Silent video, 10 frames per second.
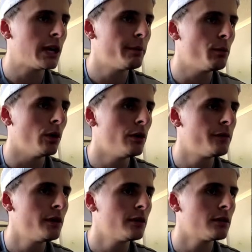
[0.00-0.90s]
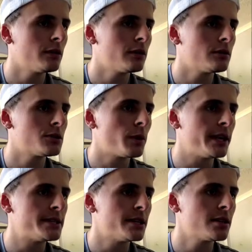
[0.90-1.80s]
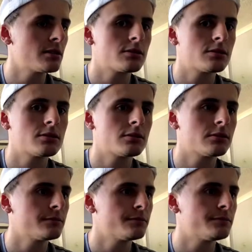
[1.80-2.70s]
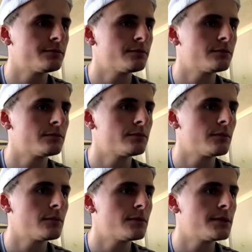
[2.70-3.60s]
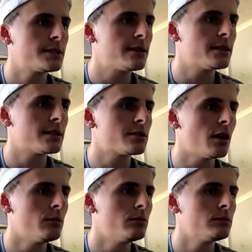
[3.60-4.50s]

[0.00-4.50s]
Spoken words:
that be worth it? 20 ticks. 10 tick stop.